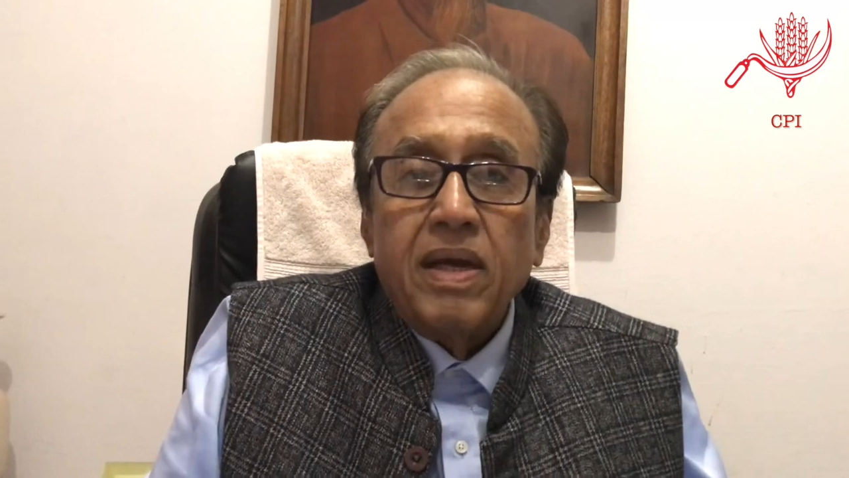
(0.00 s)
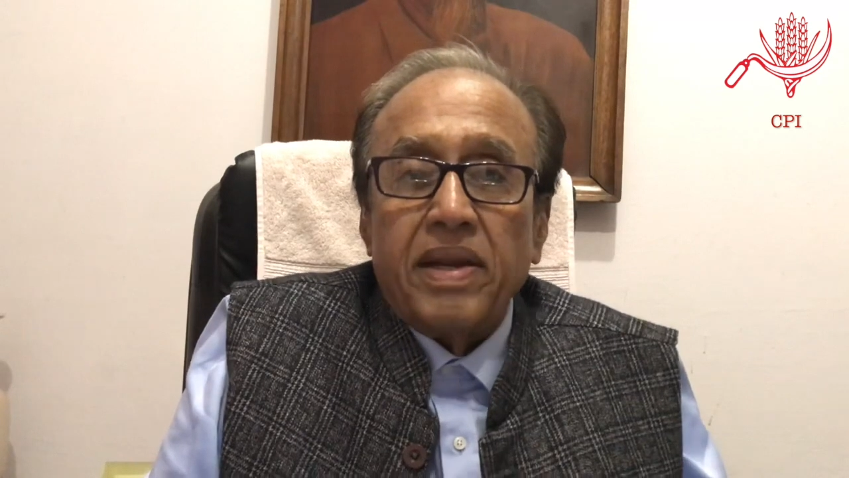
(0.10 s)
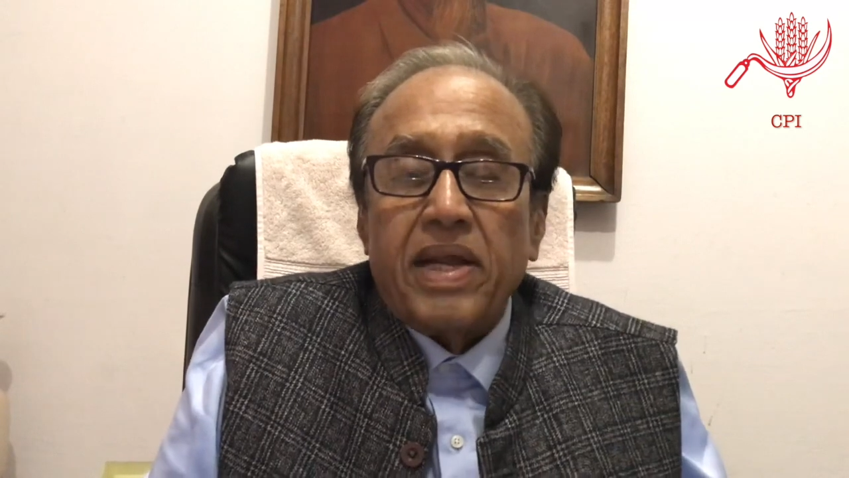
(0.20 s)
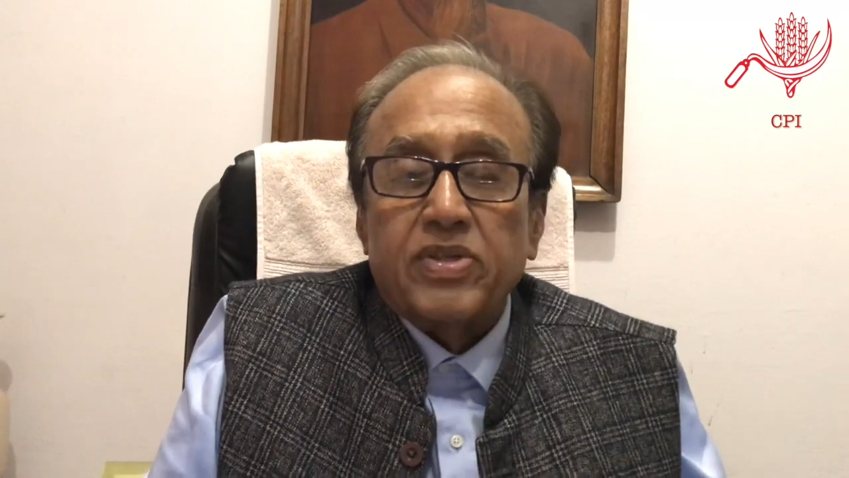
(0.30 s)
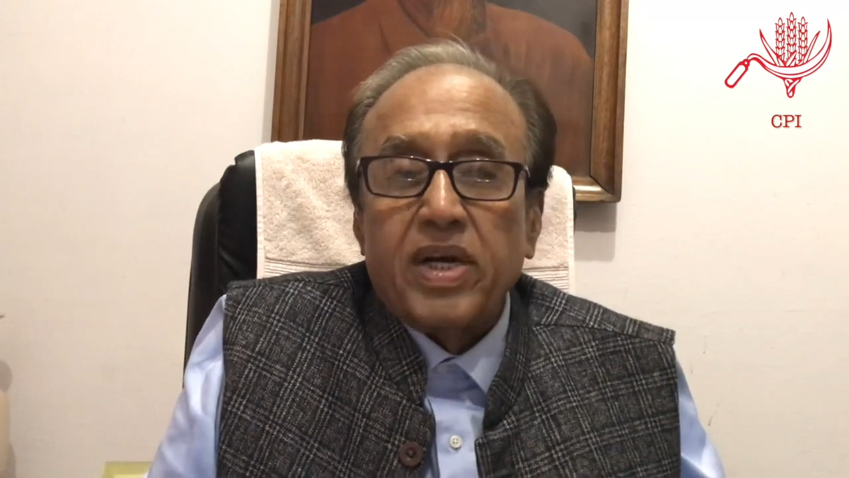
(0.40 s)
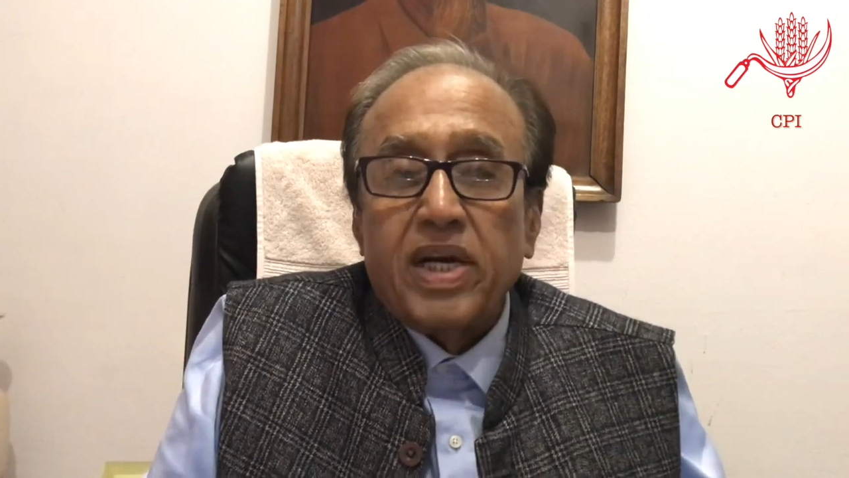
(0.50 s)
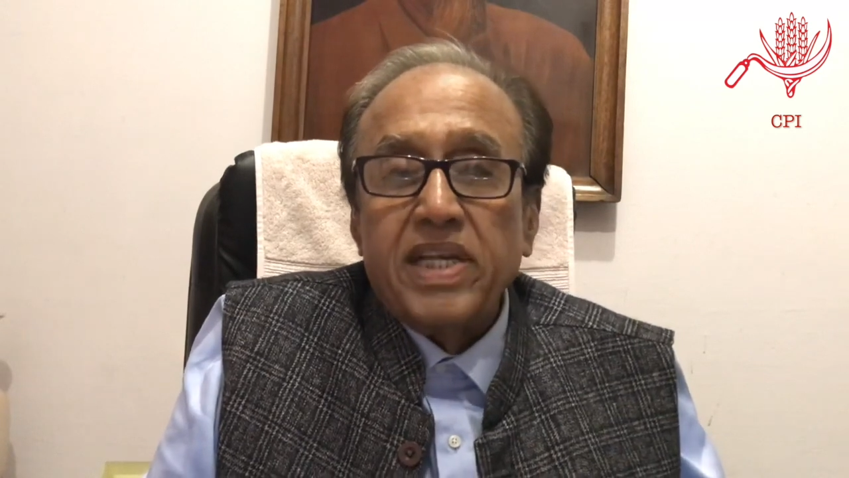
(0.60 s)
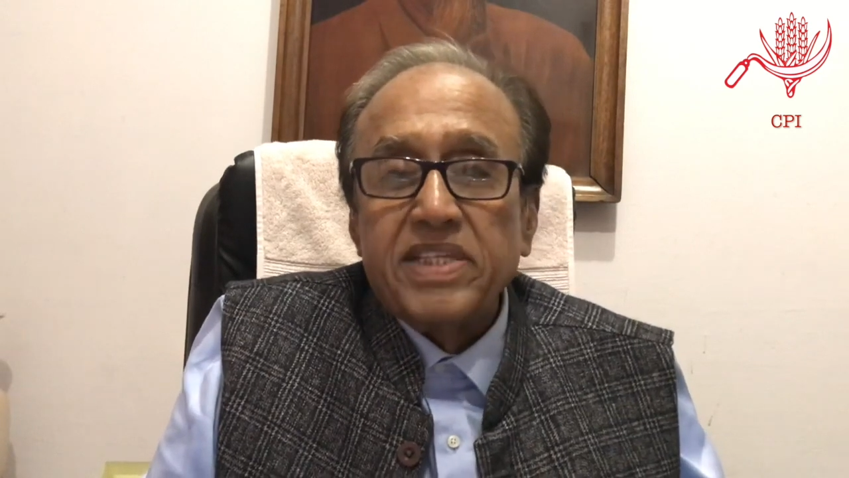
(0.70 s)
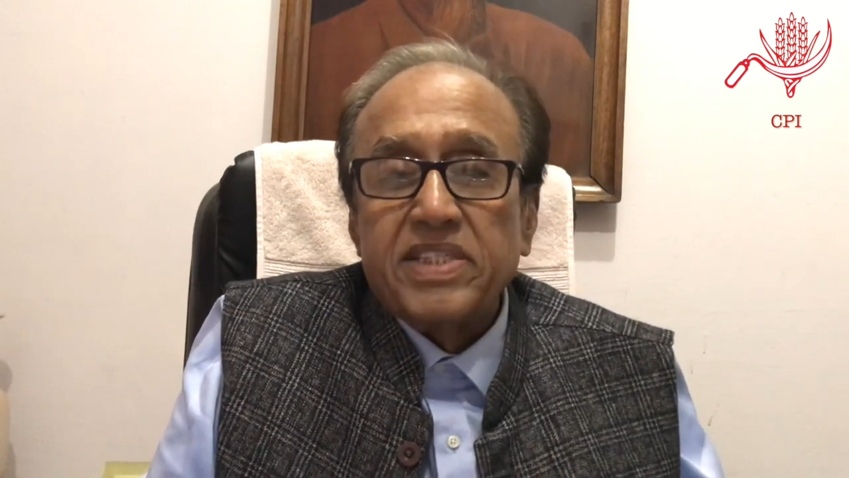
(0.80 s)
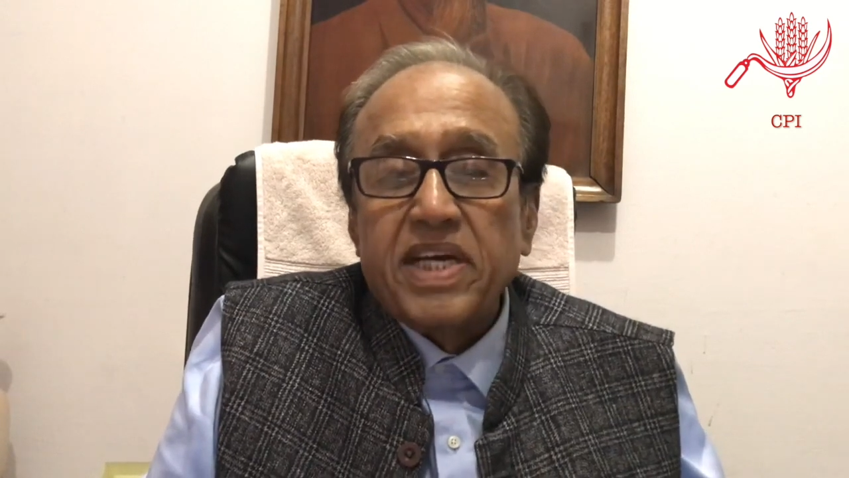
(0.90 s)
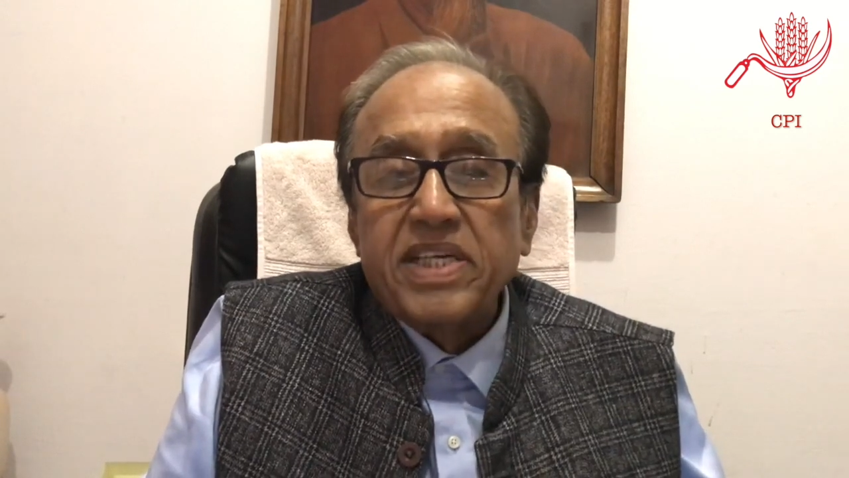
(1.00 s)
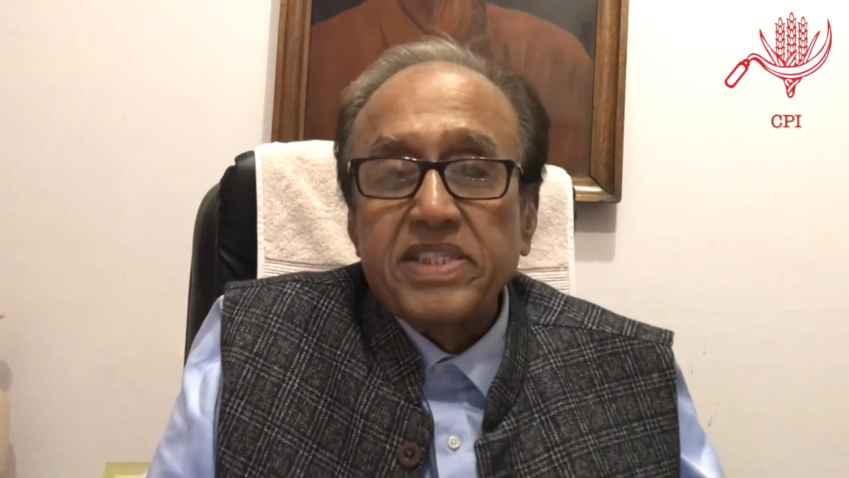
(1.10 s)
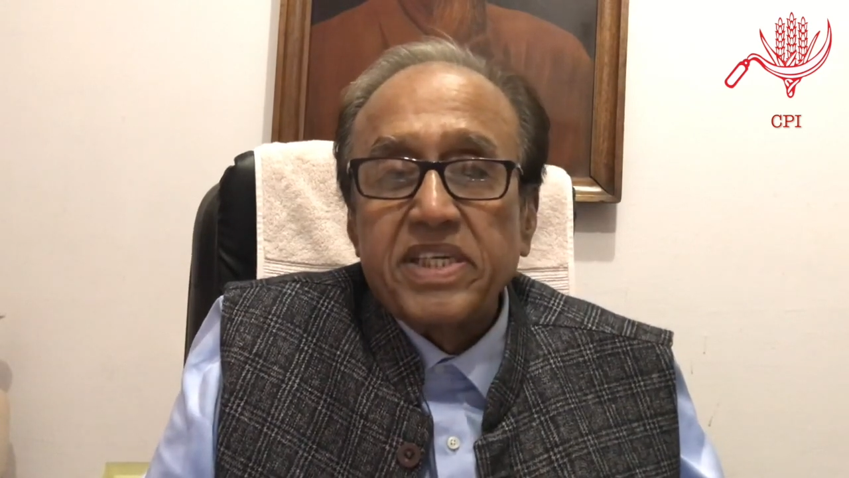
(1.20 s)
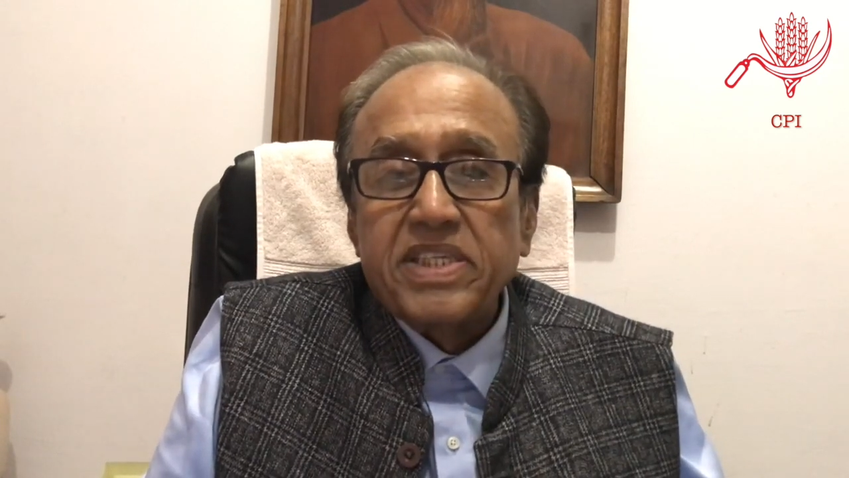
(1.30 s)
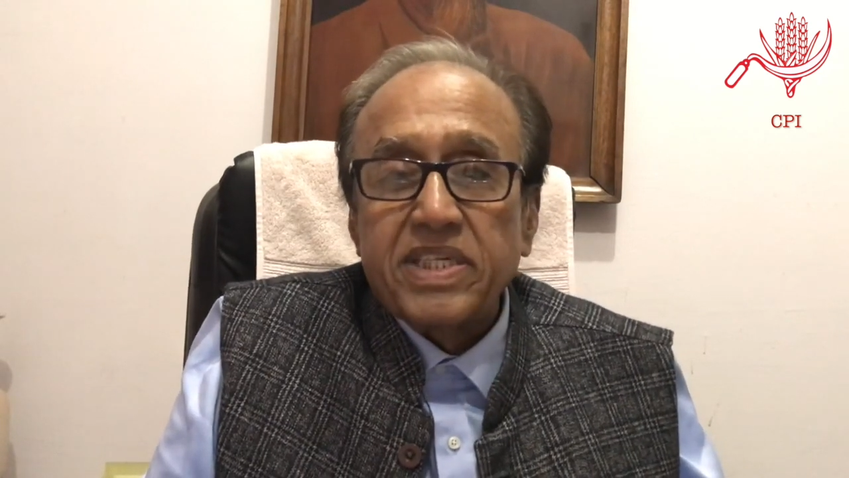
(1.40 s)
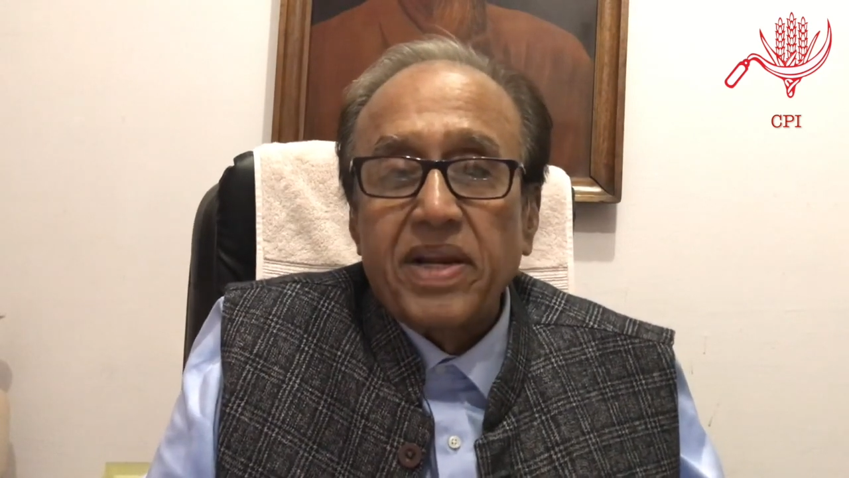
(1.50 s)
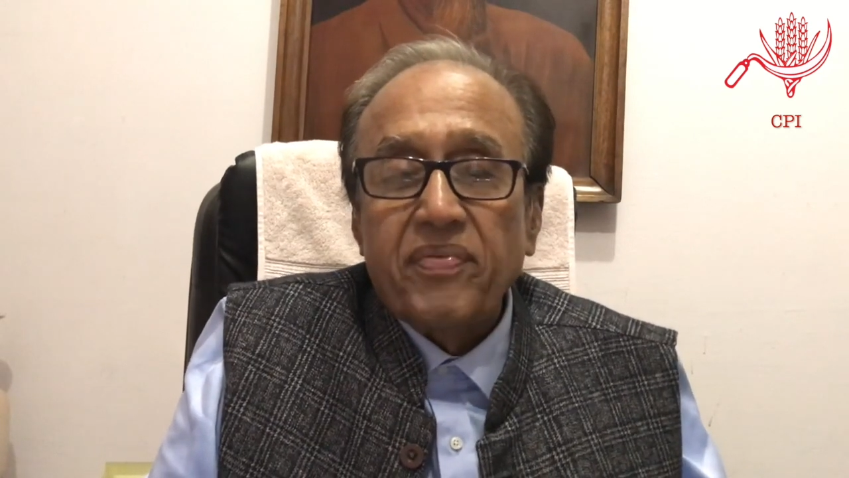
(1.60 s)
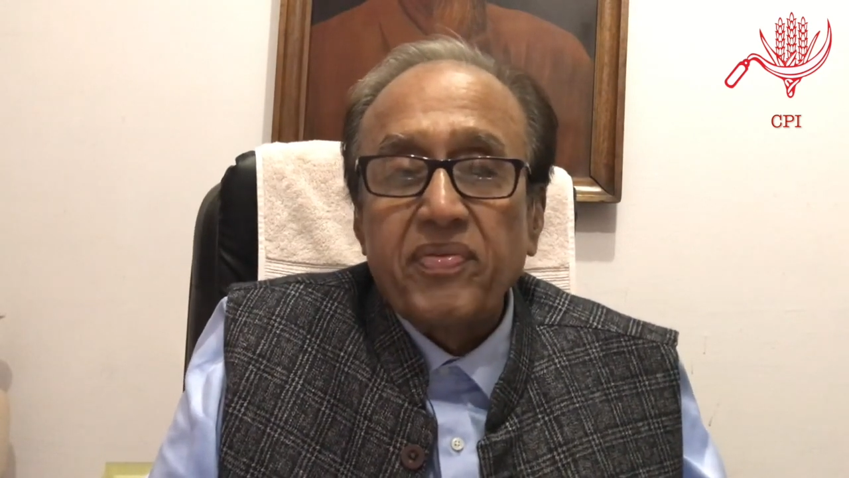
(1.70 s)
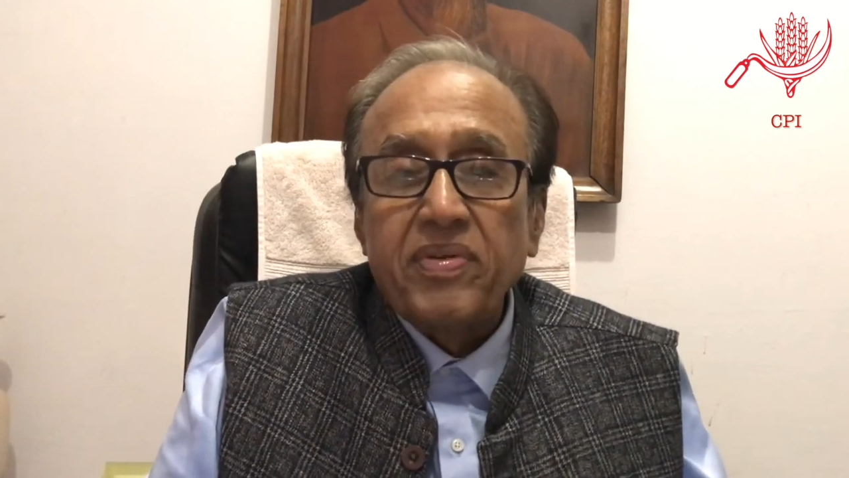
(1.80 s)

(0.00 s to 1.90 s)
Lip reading: Naturally, education itself